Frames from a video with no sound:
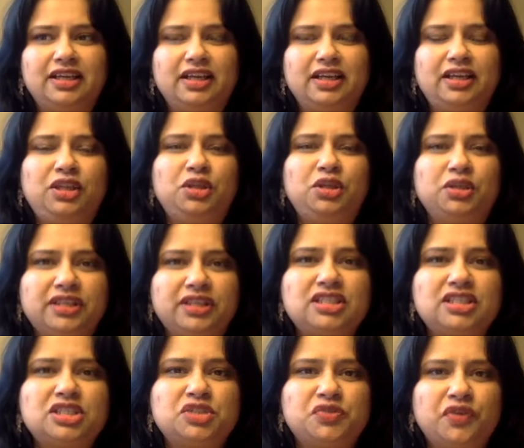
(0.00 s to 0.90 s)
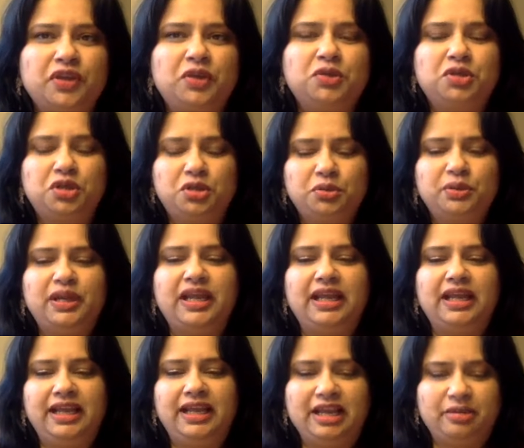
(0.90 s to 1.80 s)
this is for you to do
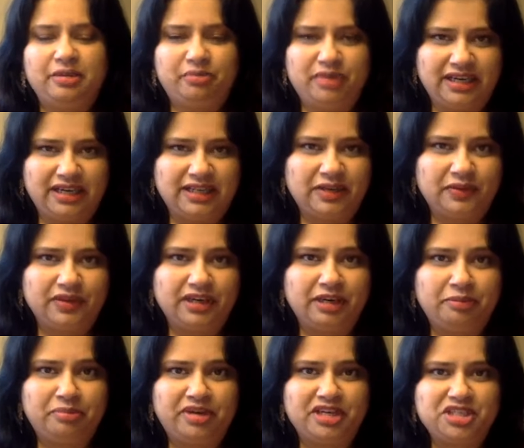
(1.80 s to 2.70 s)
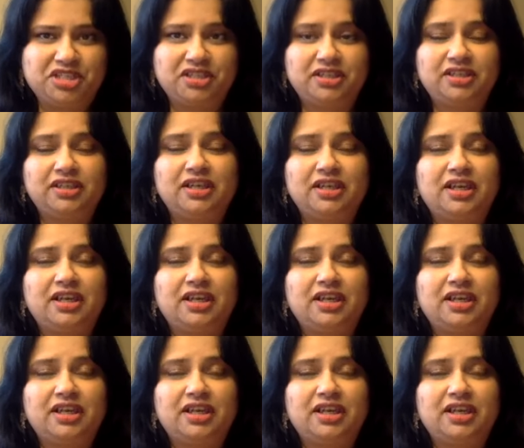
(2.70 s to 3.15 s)
daily and bring down the depression.